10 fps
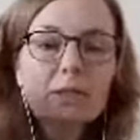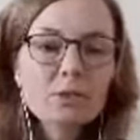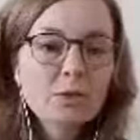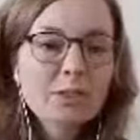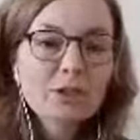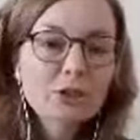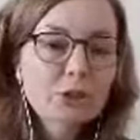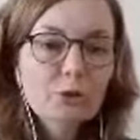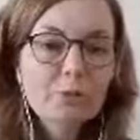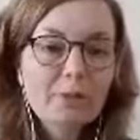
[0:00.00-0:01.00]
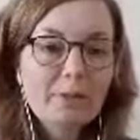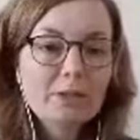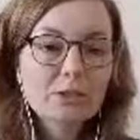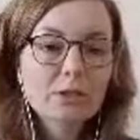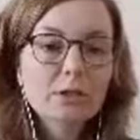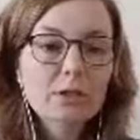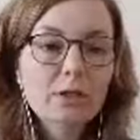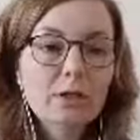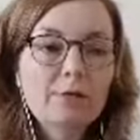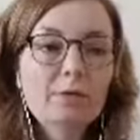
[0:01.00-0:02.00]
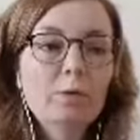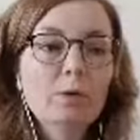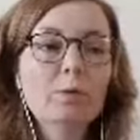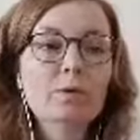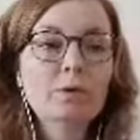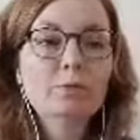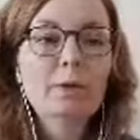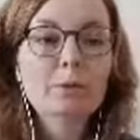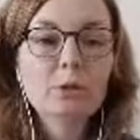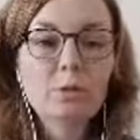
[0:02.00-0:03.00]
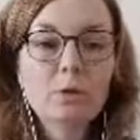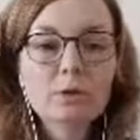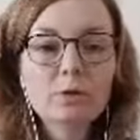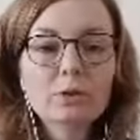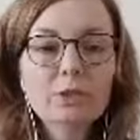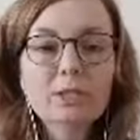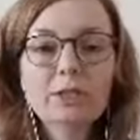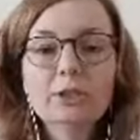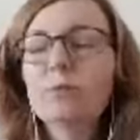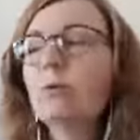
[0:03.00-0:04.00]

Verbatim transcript: so then sh shoot me a message uh, if you want one of those pay what you want coaching sessions.